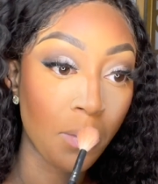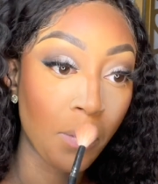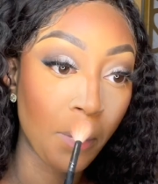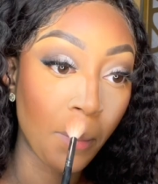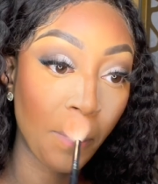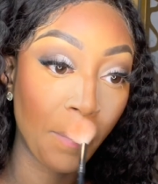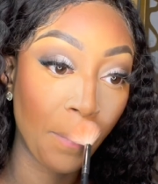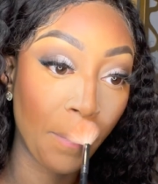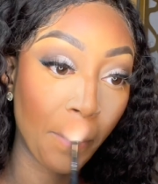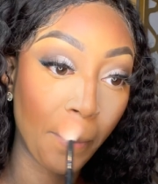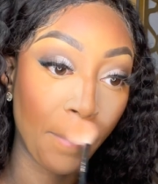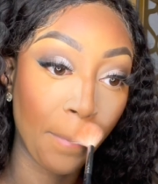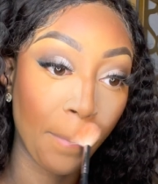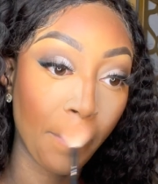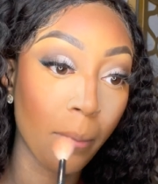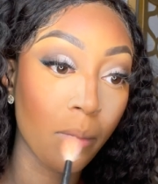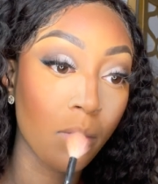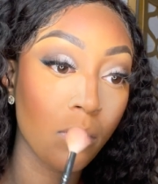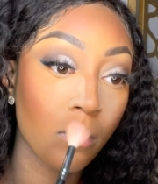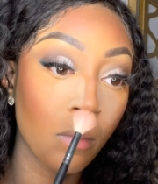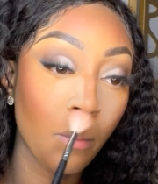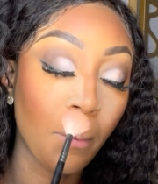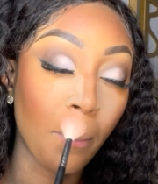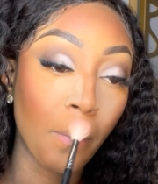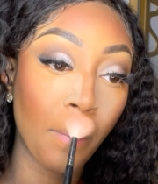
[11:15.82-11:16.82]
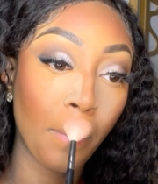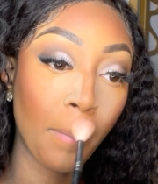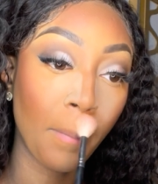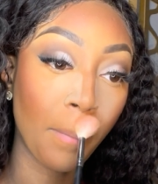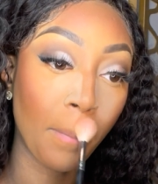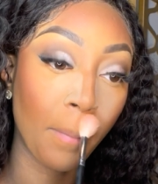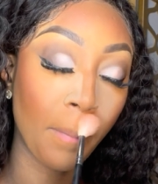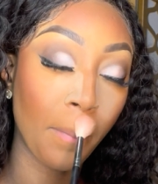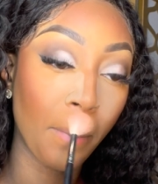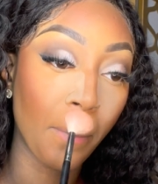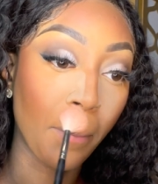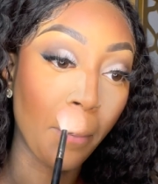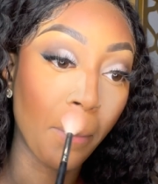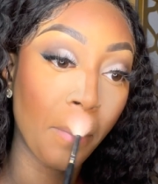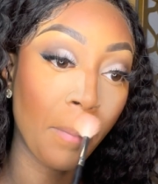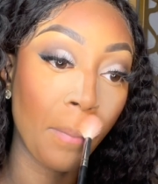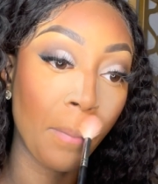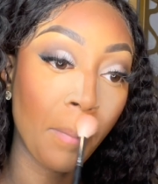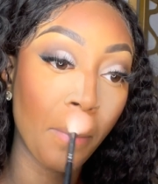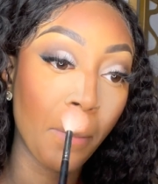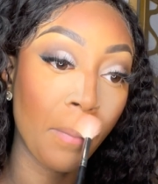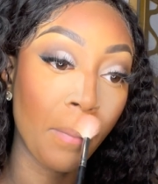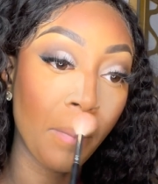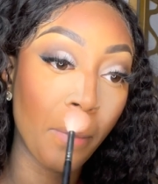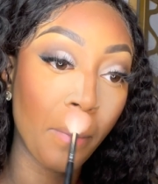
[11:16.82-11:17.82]
I've been holding this little small little
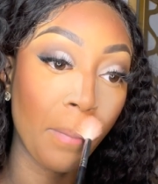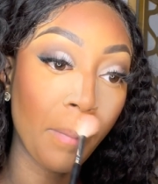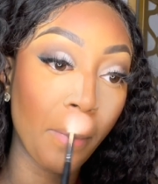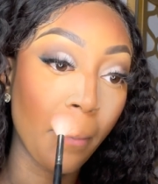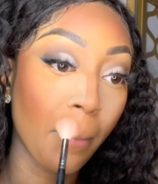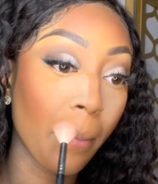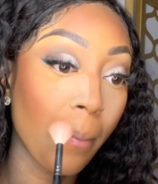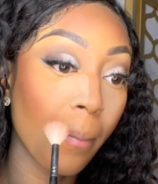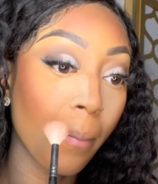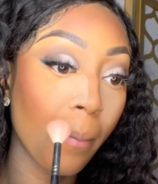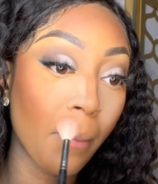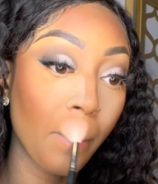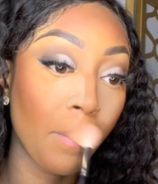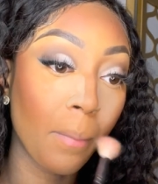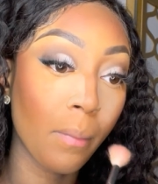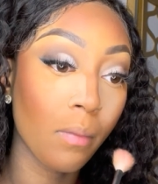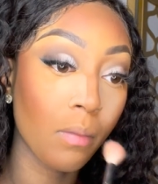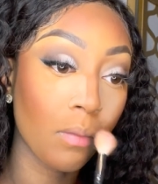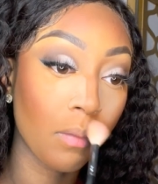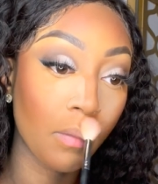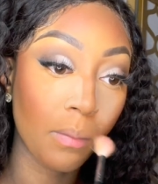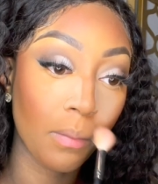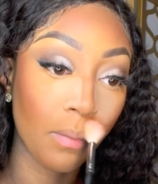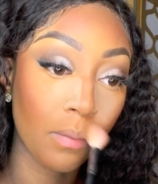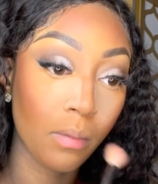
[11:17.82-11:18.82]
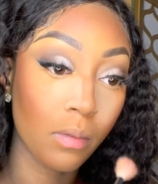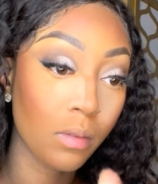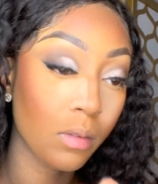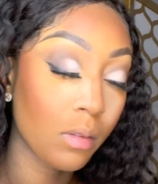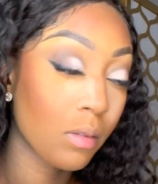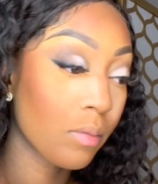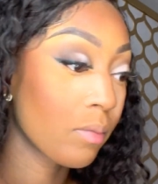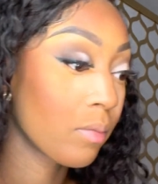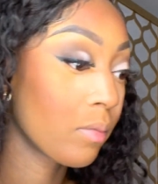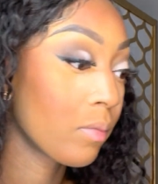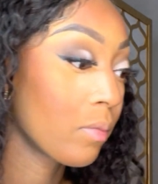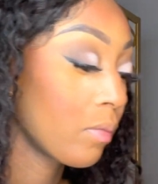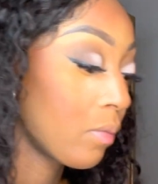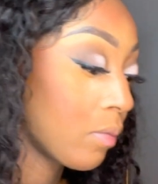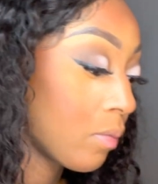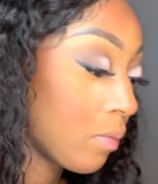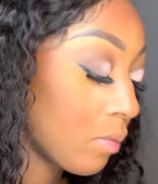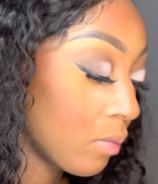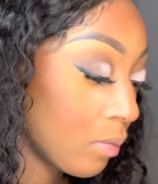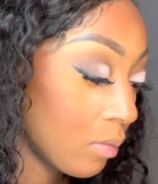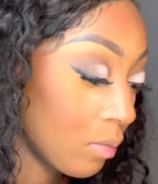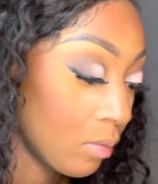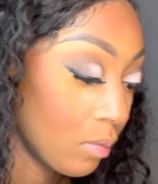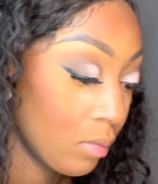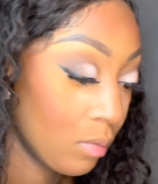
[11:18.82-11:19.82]
mirror in my hand the whole time, so I might
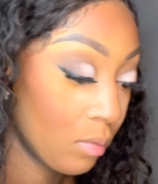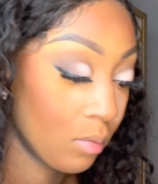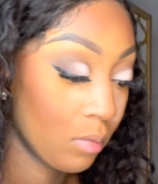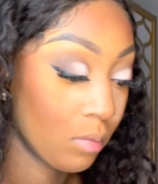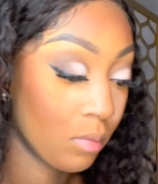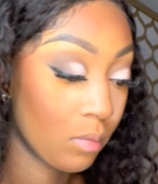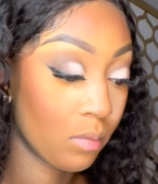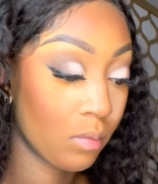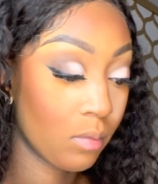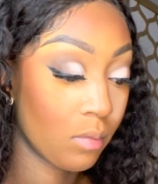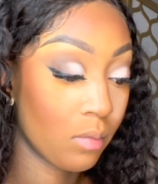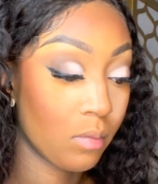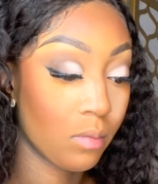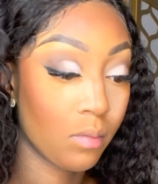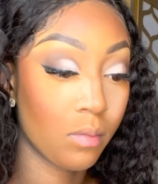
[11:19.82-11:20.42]
as well